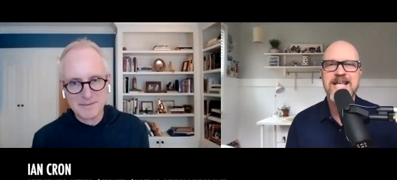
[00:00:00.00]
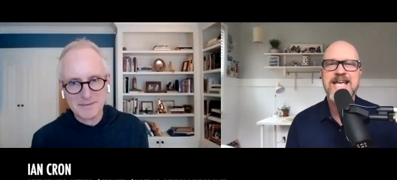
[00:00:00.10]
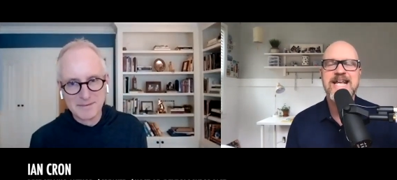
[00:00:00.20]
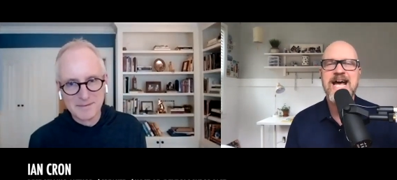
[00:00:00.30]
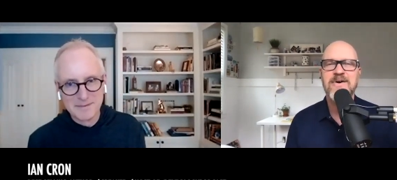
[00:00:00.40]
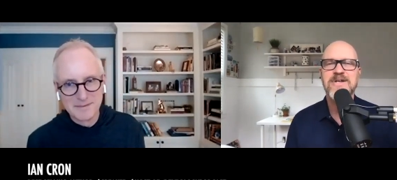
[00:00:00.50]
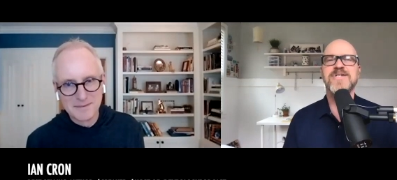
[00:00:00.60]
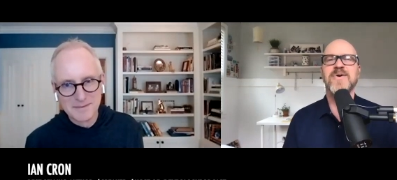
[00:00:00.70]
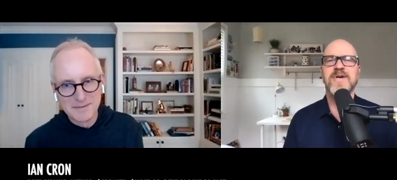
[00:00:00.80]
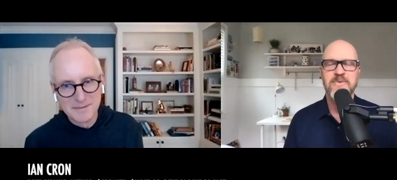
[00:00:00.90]
Speaker 1: Ian, how are you
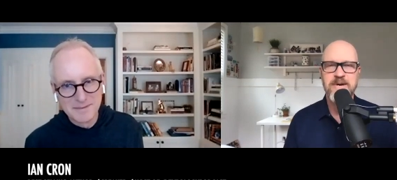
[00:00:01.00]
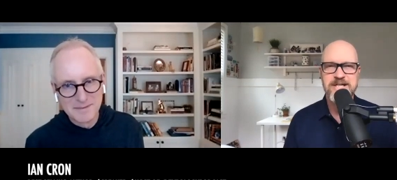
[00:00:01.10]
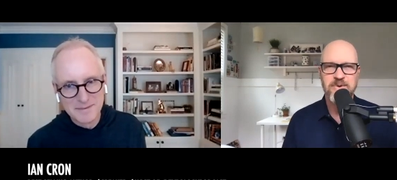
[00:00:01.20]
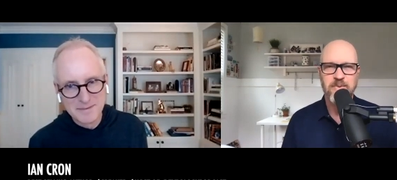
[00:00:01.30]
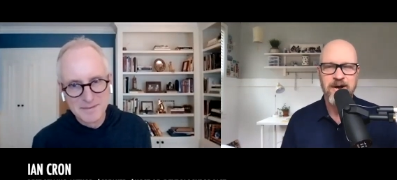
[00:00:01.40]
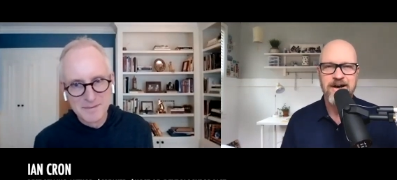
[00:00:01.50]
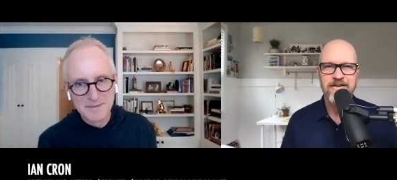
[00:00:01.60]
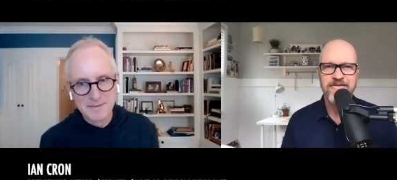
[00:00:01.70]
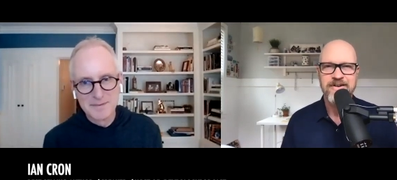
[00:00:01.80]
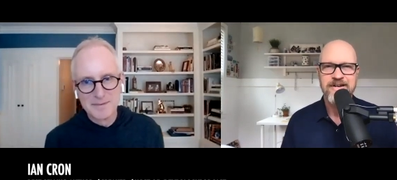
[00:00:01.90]
doing in week
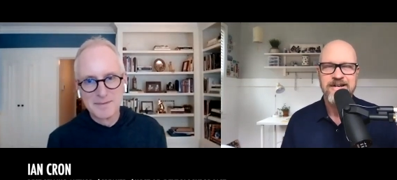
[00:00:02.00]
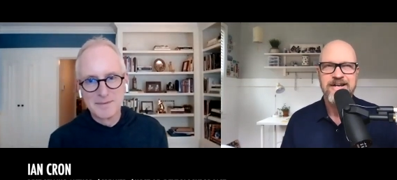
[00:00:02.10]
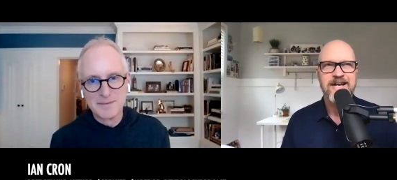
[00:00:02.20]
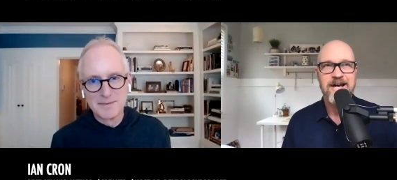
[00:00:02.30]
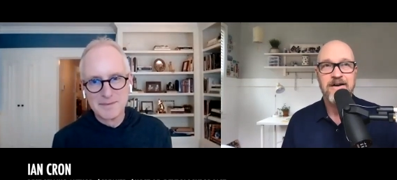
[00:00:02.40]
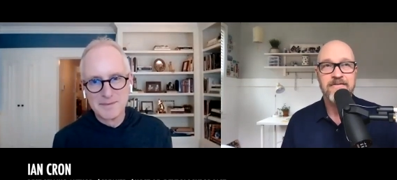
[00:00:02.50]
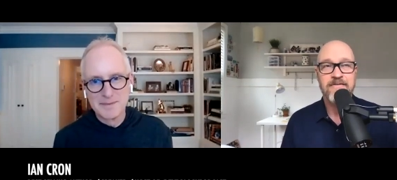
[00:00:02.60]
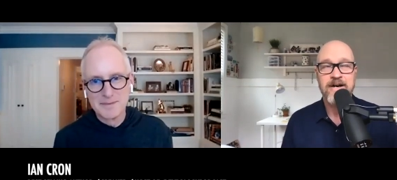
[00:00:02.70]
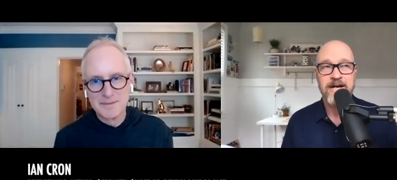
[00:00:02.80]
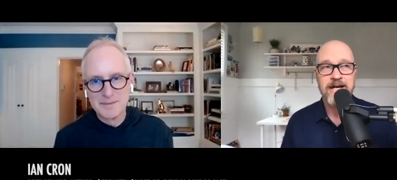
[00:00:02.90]
12 of
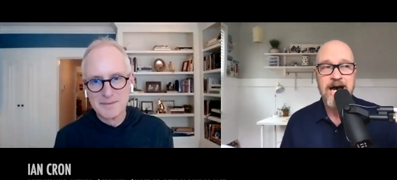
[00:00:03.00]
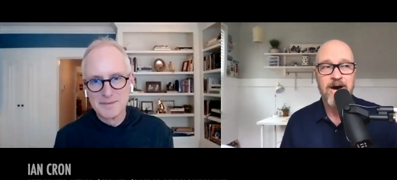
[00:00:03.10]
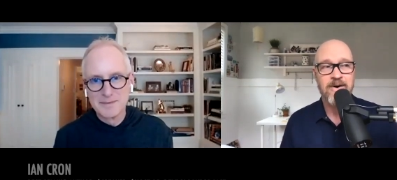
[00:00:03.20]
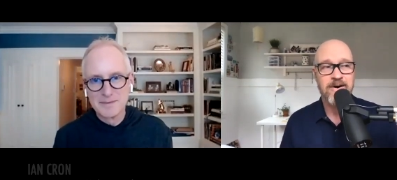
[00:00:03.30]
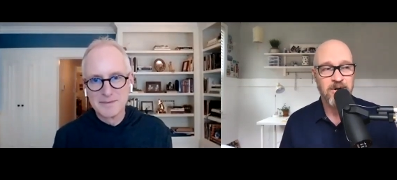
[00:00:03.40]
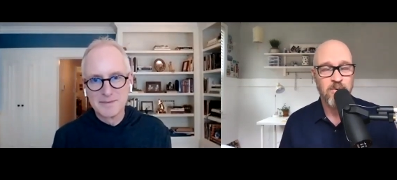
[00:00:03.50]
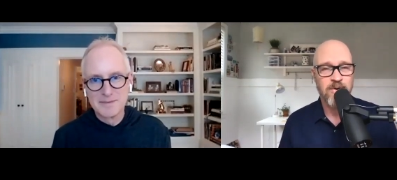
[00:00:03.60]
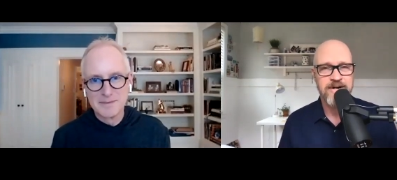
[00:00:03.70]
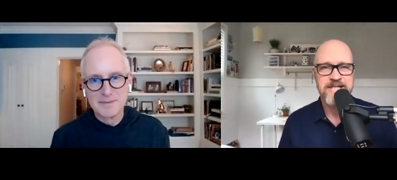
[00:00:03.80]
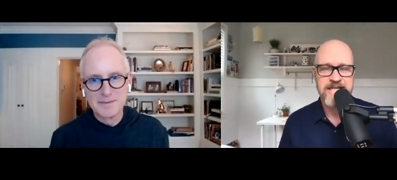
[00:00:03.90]
our
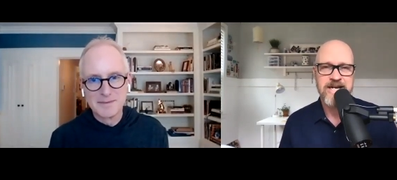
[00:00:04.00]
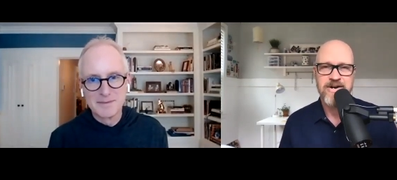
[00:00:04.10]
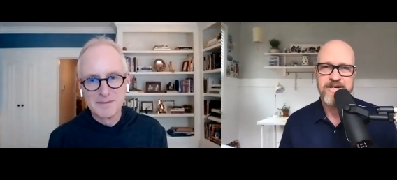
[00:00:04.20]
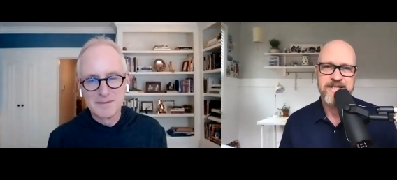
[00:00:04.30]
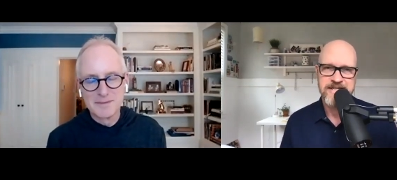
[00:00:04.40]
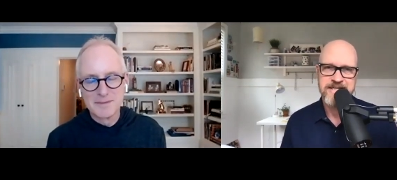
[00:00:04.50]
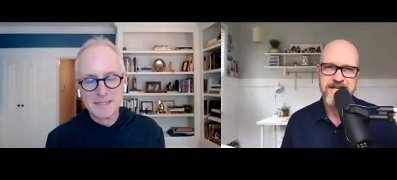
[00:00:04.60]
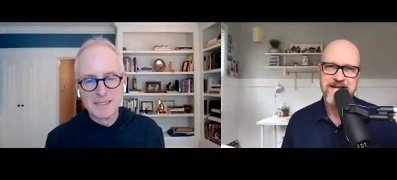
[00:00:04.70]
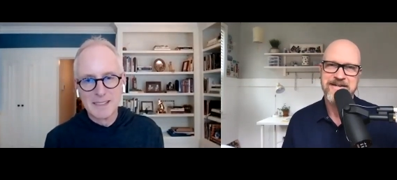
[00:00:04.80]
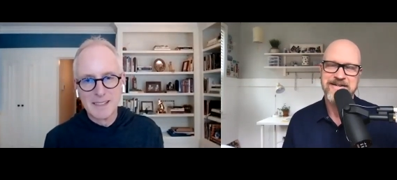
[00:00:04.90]
quarantine here in
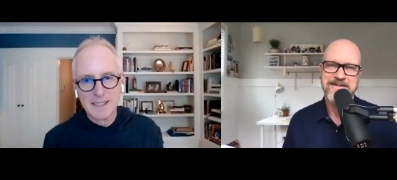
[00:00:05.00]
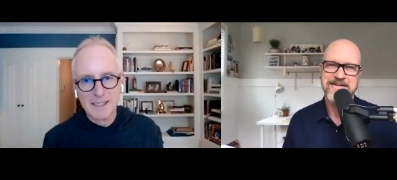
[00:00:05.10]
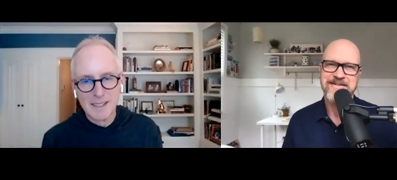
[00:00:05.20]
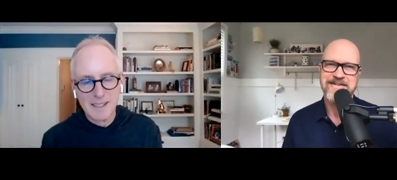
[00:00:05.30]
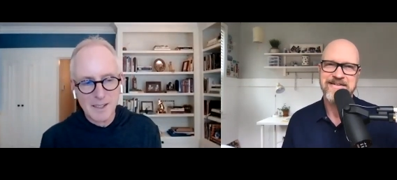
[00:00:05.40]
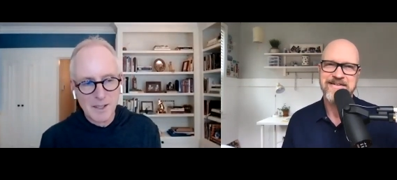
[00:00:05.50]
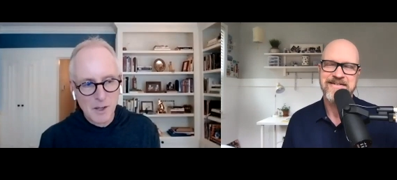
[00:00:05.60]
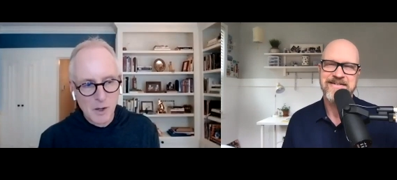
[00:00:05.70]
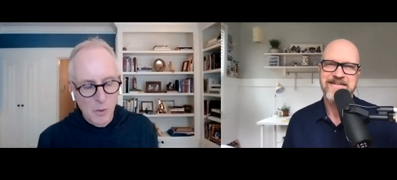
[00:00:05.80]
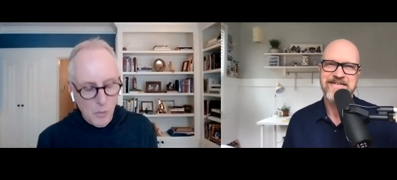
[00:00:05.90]
Tennessee?
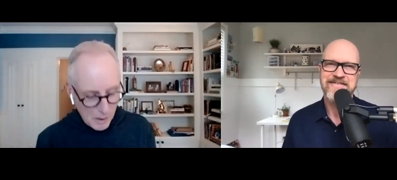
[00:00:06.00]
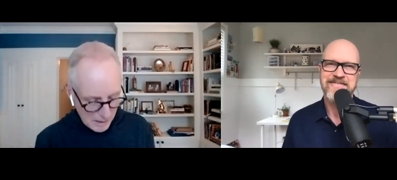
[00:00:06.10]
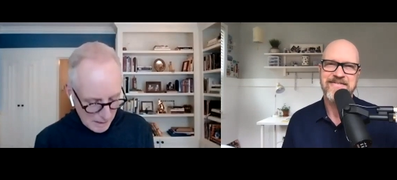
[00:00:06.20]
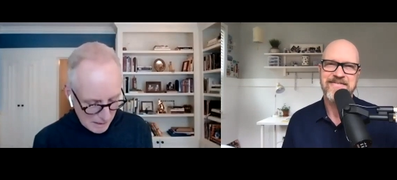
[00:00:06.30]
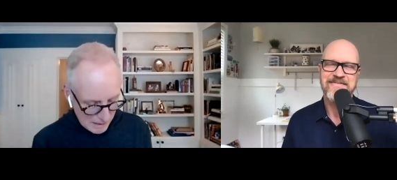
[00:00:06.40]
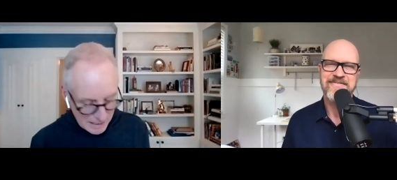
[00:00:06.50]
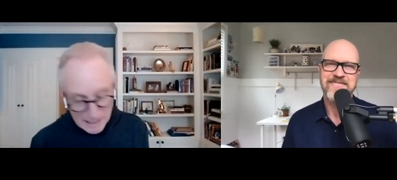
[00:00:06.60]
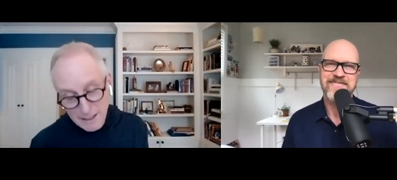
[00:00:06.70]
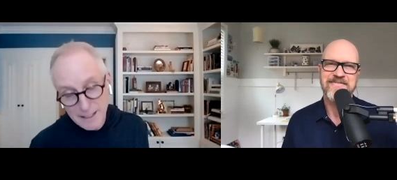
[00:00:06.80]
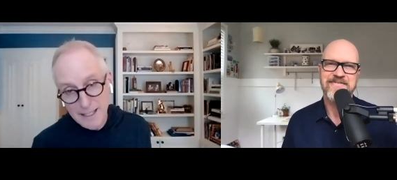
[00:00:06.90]
Speaker 2: Well,
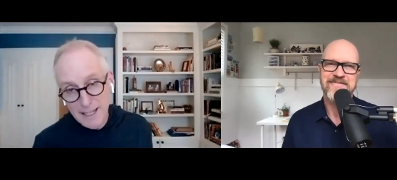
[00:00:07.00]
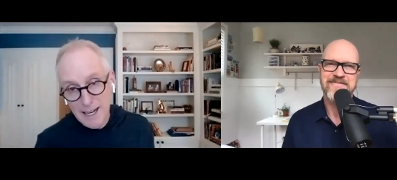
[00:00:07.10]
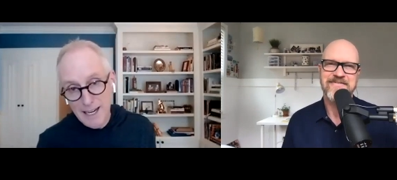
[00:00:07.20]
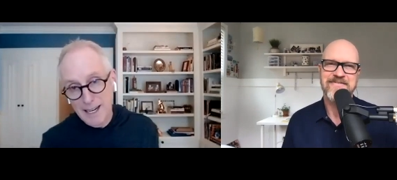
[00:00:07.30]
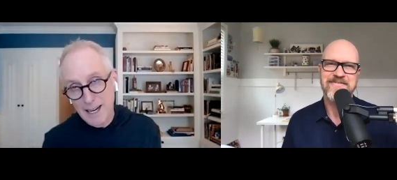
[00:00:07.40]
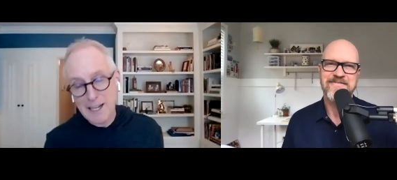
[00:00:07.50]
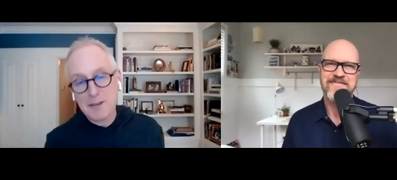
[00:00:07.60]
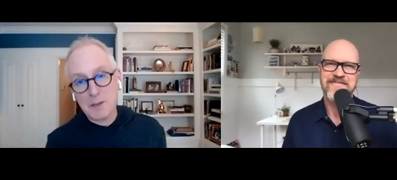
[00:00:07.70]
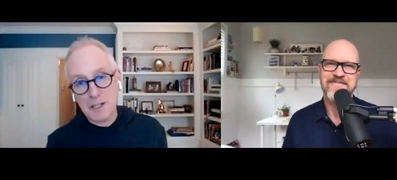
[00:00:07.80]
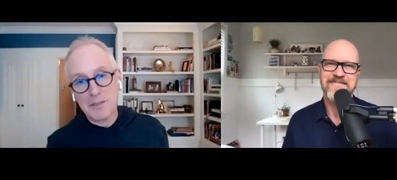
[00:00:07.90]
Anthony, I
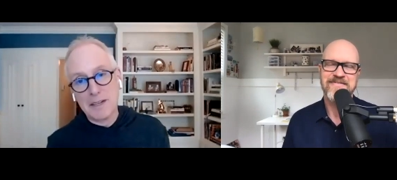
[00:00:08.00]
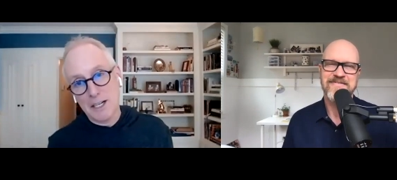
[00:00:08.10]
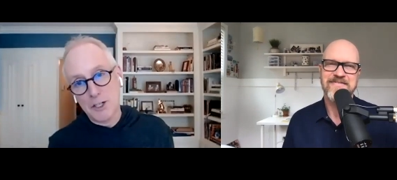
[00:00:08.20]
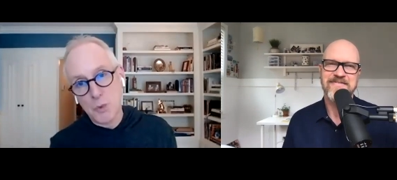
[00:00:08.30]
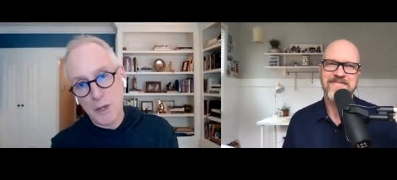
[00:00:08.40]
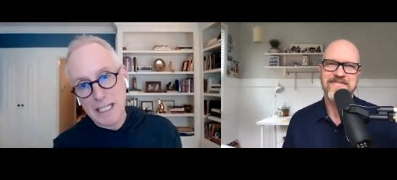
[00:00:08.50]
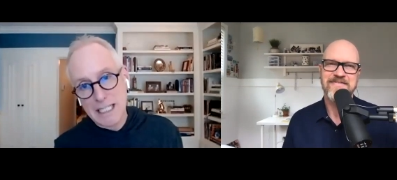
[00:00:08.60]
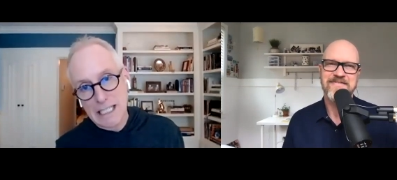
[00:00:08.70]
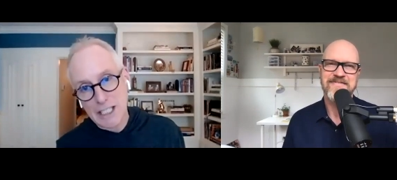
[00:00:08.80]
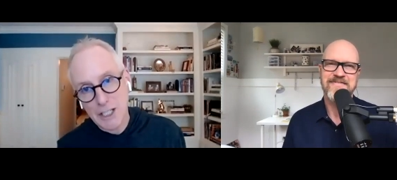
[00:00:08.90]
am living in a
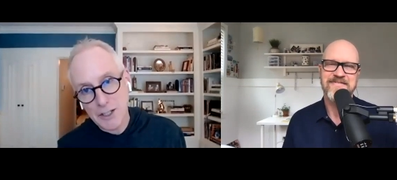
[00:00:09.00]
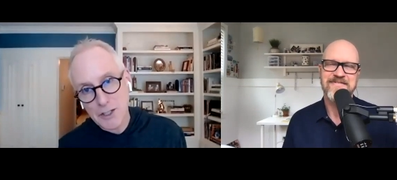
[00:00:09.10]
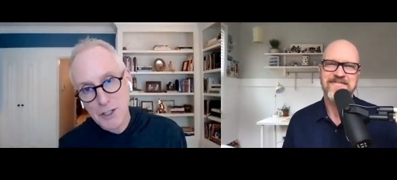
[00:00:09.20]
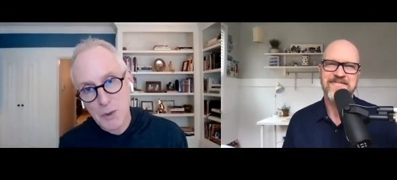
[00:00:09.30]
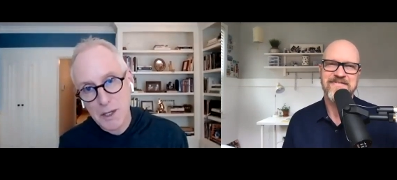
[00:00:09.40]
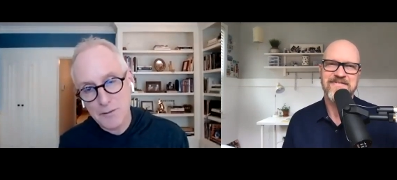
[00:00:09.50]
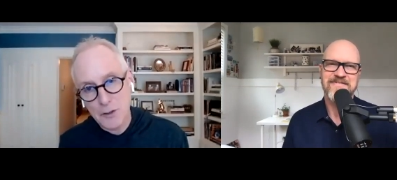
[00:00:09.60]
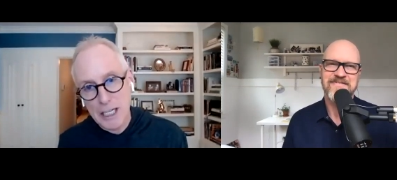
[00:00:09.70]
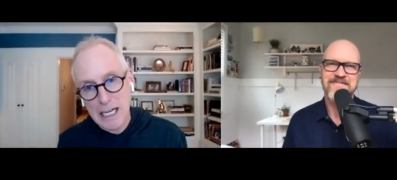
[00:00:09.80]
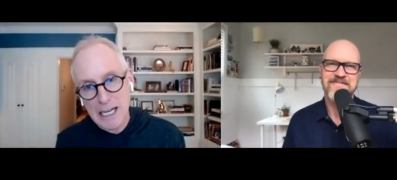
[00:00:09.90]
2,600 square
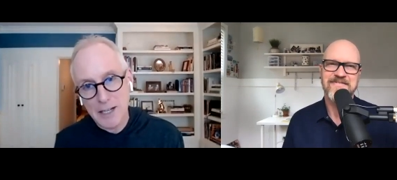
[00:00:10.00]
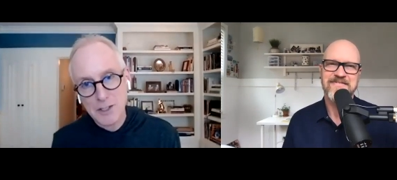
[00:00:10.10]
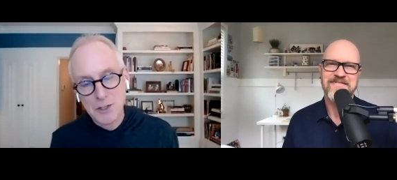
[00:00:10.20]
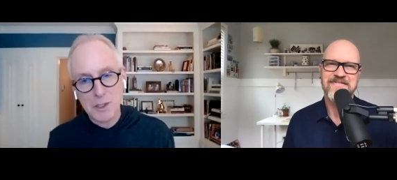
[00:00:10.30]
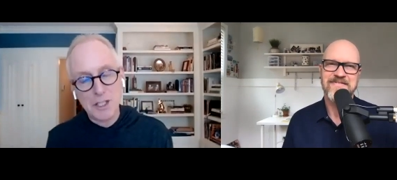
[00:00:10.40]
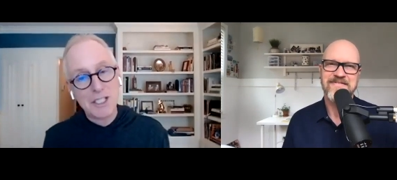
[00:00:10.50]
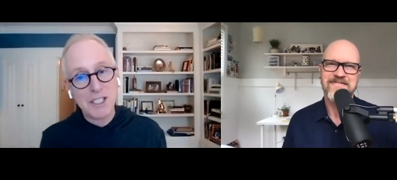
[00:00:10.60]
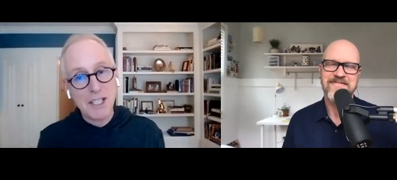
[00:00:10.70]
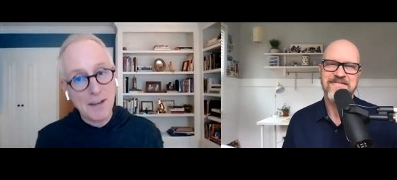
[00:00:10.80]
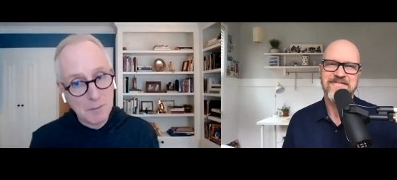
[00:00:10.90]
foot house with
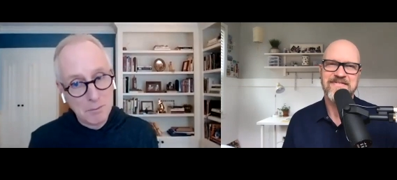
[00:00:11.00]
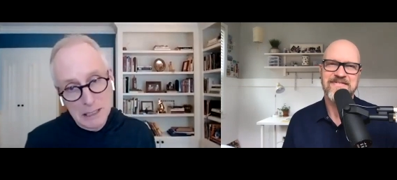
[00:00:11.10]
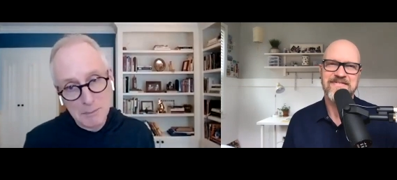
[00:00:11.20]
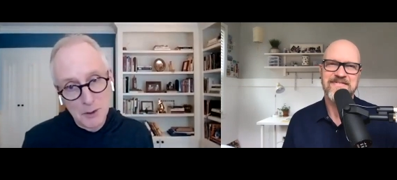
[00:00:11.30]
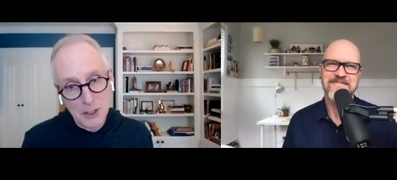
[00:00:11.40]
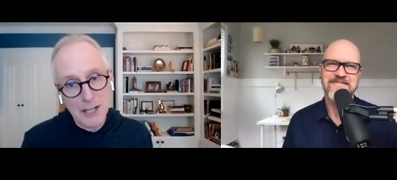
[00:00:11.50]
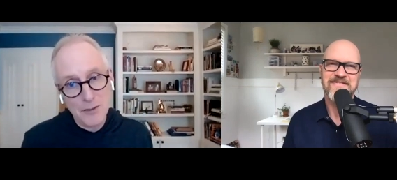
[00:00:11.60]
7 people and